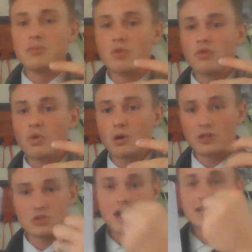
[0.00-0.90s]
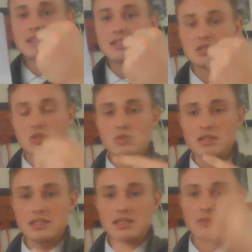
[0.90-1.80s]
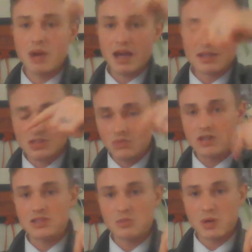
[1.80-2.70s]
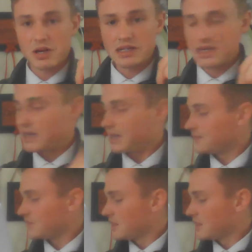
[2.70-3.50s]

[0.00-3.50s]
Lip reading: before contracting and squeezing it back into the rest of the body again.